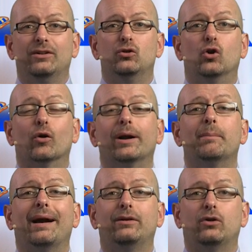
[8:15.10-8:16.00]
during
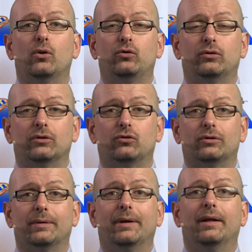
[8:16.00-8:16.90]
mitosis,
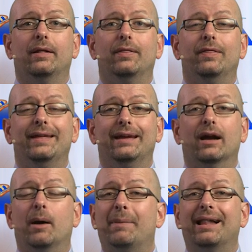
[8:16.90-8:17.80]
the
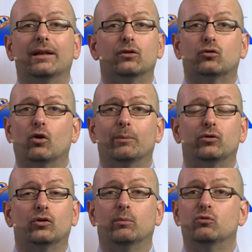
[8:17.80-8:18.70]
homologous
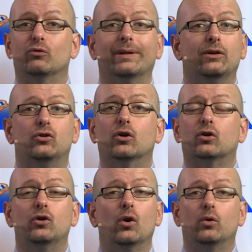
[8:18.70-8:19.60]
chromosomes really took
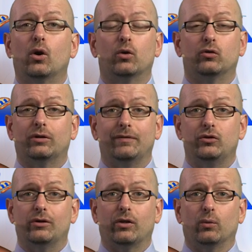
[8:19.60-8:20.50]
no notice of
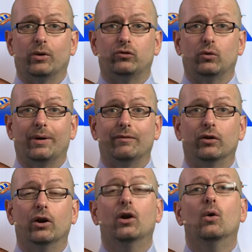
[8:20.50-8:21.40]
each other
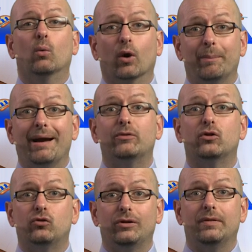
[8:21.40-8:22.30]
whatsoever. We're about
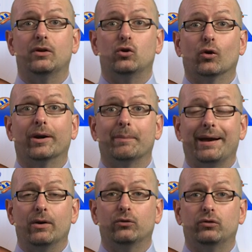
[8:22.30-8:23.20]
to see that during
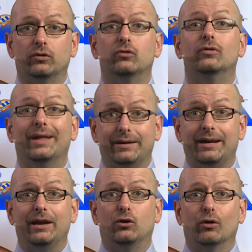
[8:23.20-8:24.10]
meiosis, they
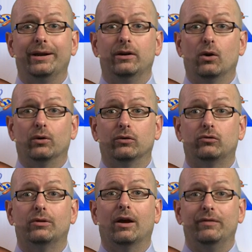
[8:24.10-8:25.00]
take great
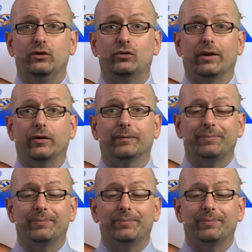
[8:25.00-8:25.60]
notice of each other.